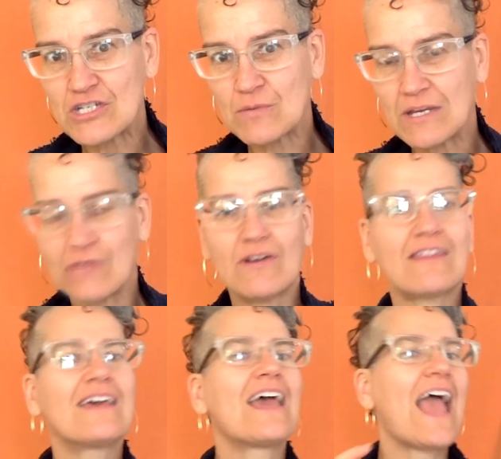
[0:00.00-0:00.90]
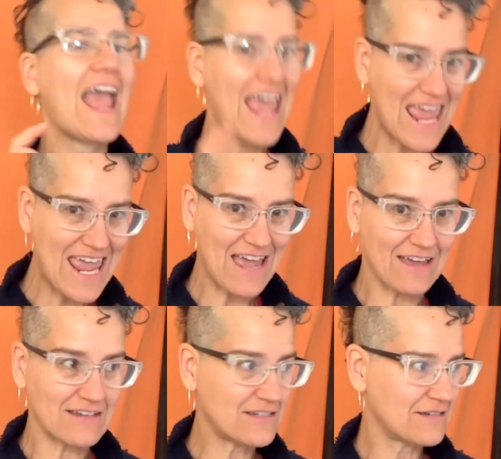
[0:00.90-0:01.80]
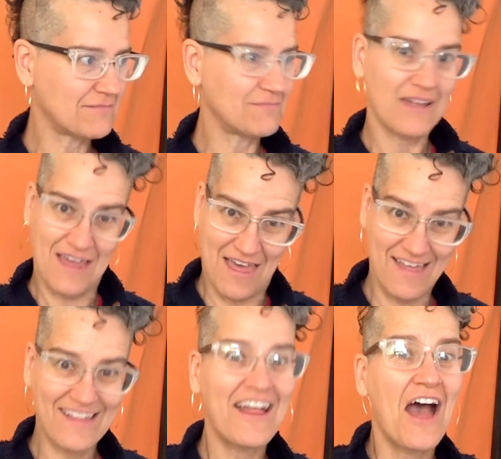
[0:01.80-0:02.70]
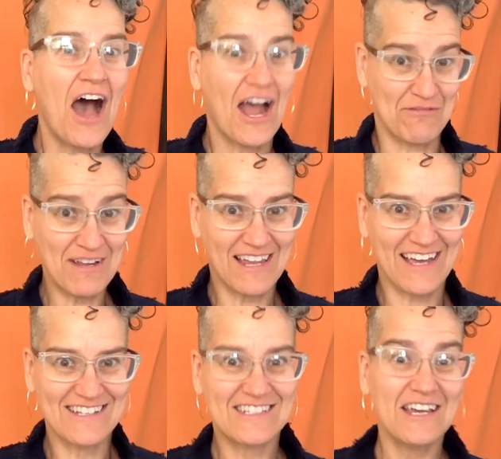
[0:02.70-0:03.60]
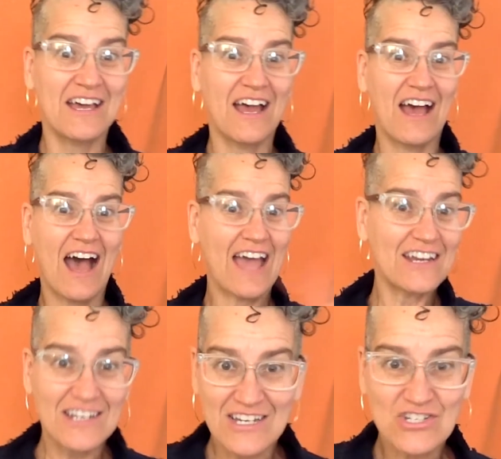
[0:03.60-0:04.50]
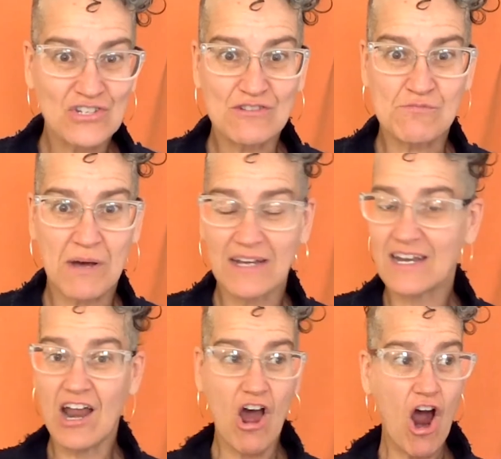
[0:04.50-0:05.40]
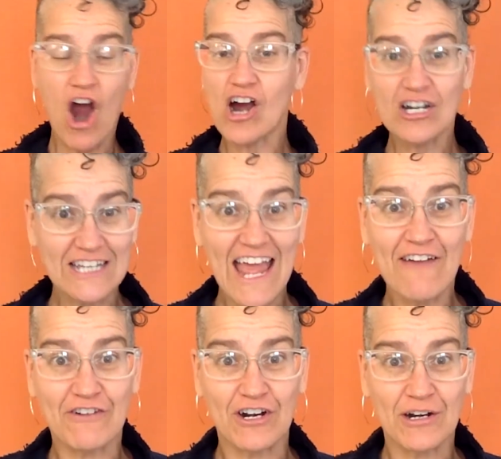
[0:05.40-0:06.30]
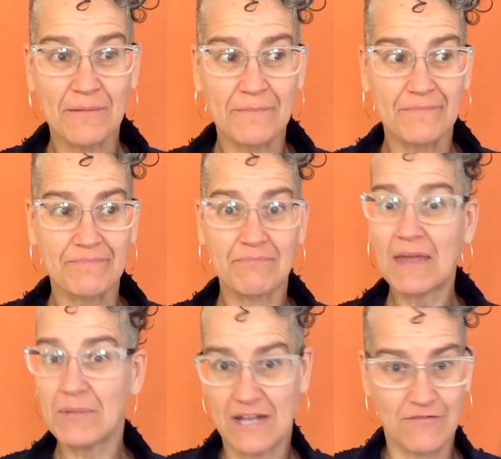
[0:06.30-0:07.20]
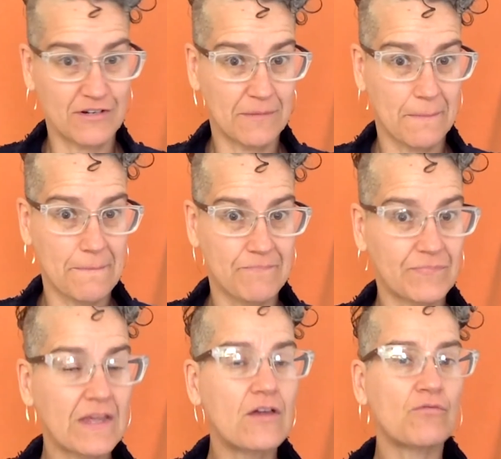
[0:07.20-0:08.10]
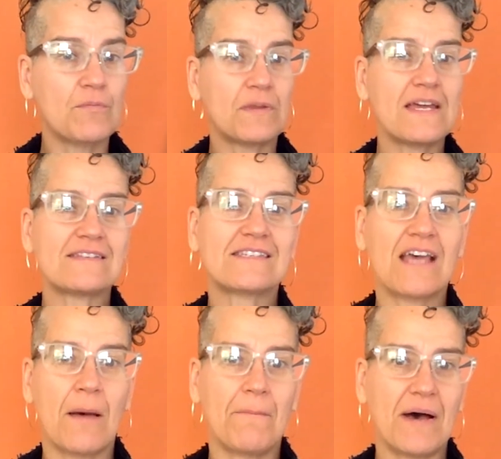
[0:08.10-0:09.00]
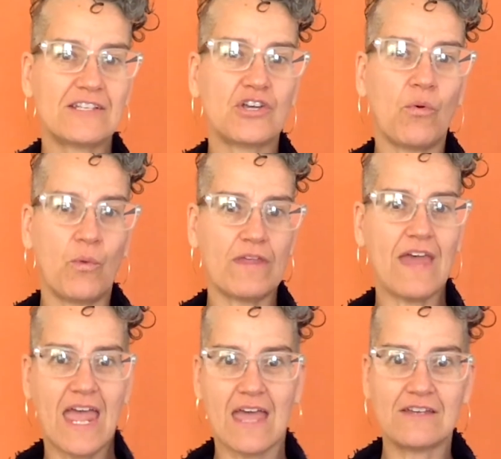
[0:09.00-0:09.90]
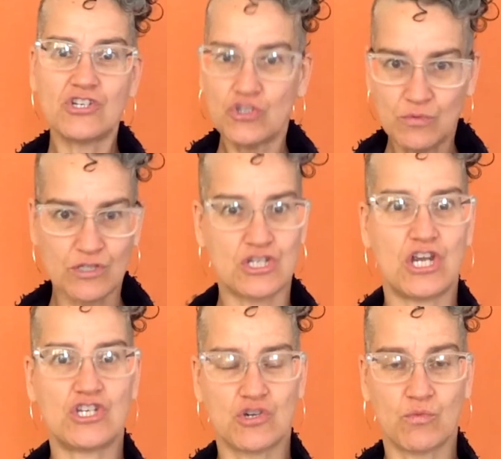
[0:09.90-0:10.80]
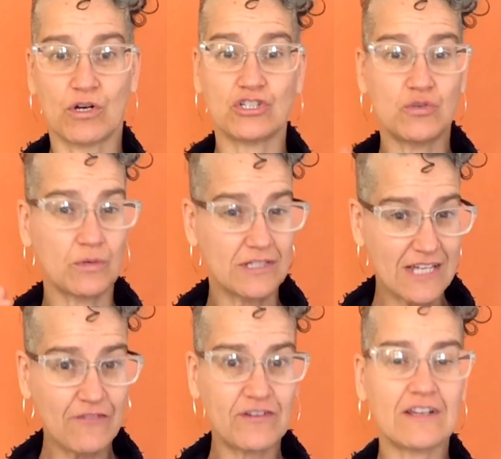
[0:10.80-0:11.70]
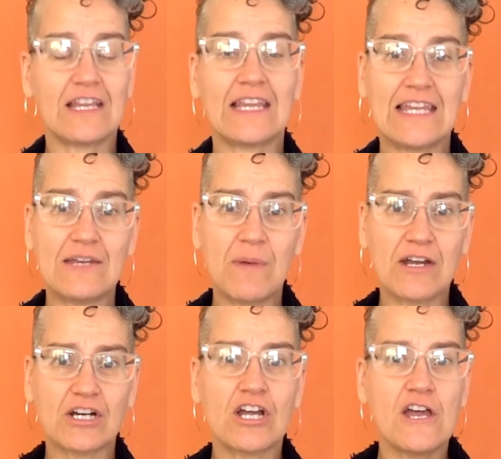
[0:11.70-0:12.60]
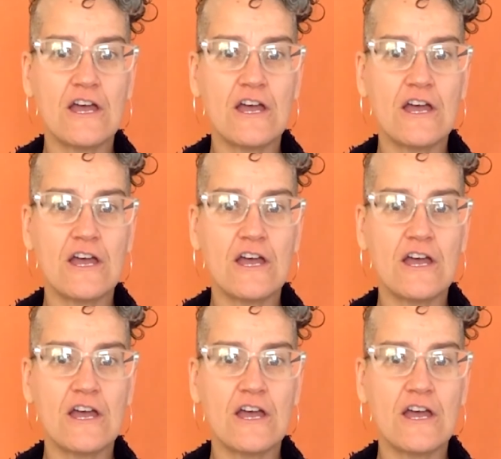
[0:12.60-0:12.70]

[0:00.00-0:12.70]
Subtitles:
to begin with. And I realized I didn't need to use but hardly ever, maybe never. Replace but with and. You will change your world. You will definitely lead better.